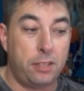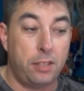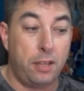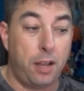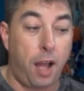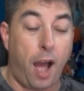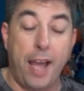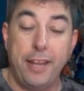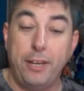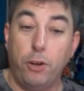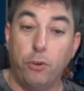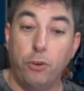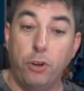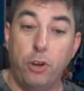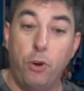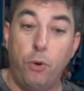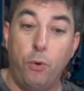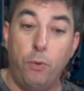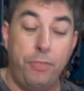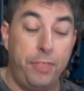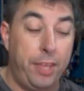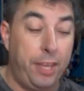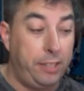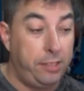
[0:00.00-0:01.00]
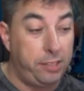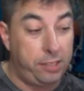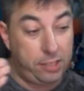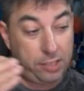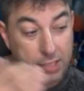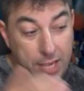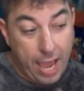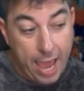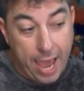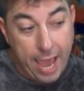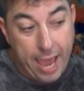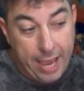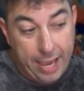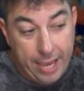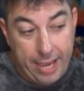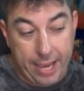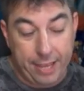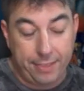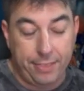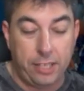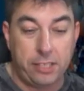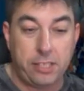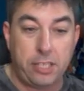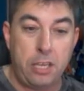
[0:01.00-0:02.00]
I don't know, they say
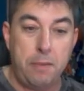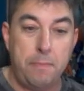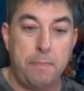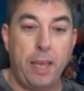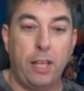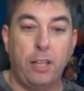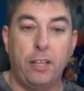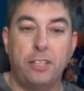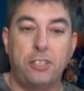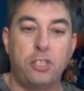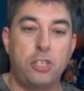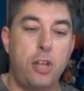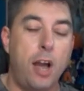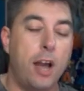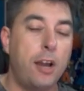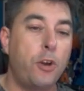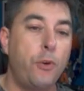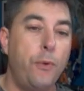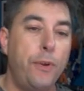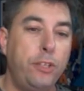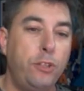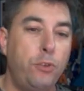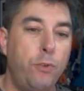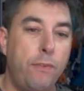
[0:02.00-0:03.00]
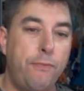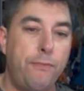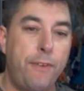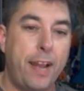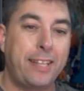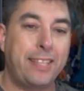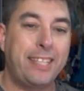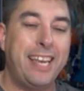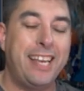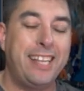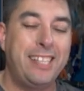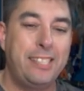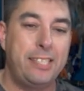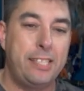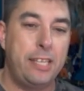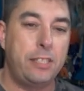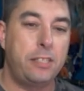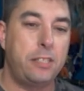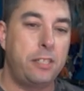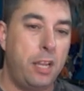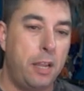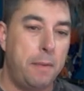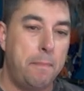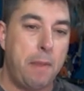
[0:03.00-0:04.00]
in this email, it's not going to affect
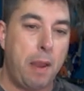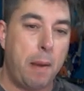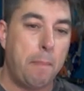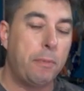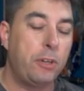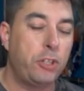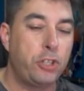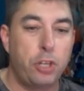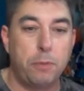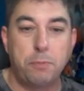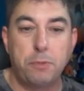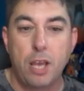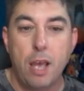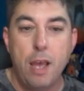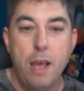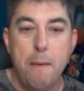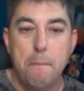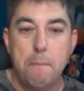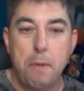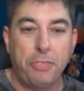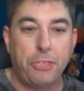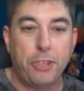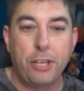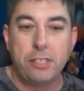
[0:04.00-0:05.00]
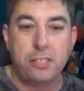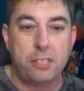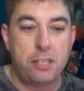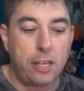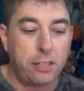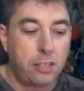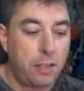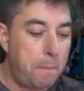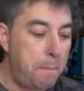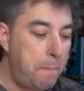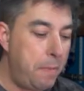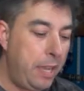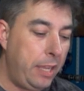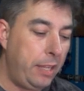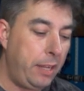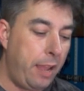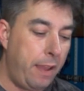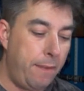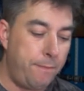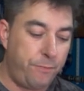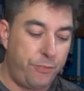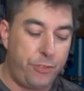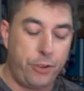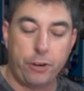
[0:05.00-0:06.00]
existing memberships, but this doesn't mean
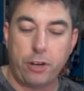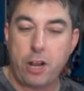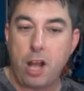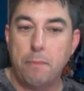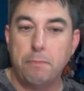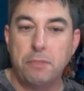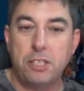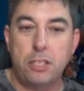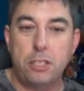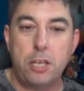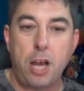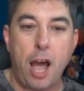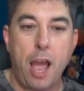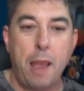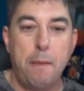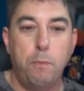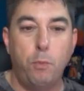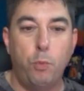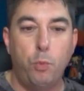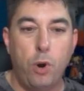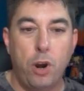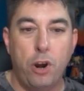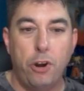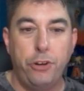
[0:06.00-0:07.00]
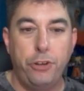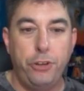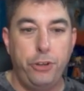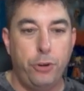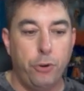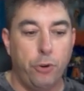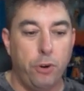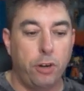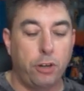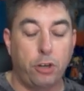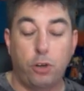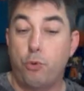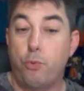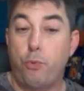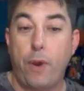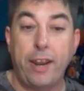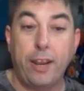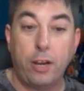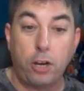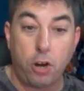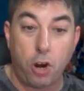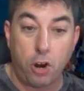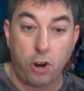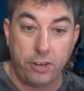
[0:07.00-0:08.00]
if there comes a time where your
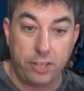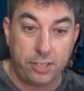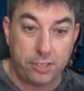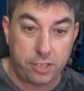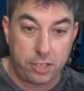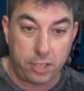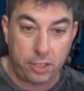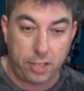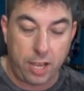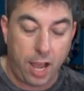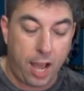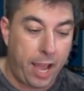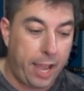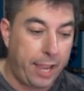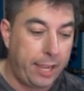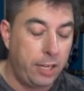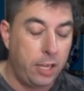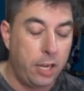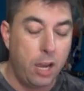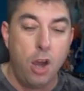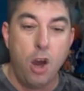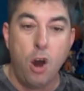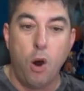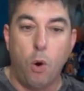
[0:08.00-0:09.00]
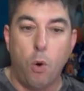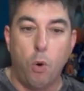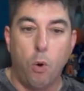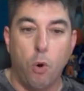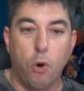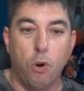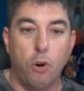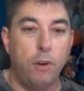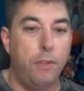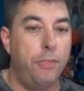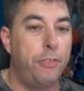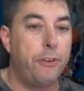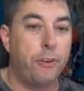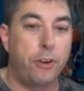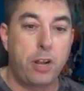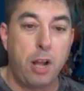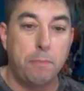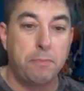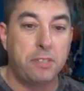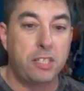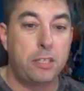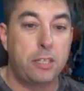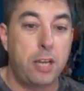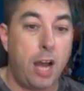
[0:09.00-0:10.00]
credit card is denied or there
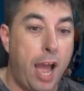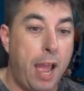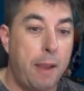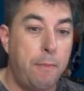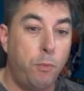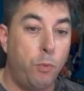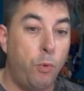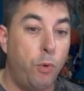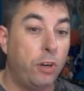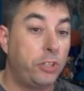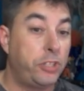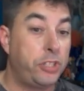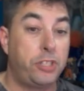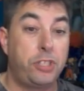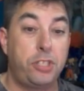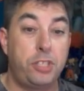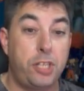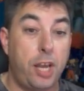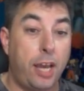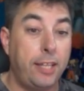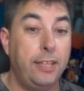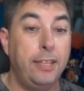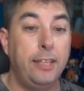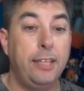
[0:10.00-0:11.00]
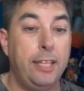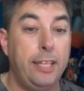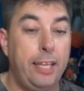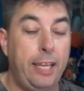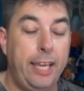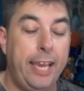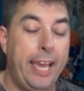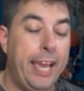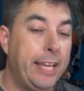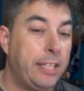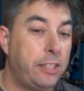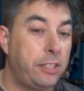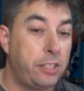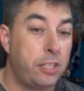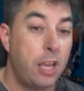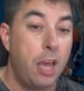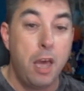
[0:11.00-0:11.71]
comes a time where suddenly it's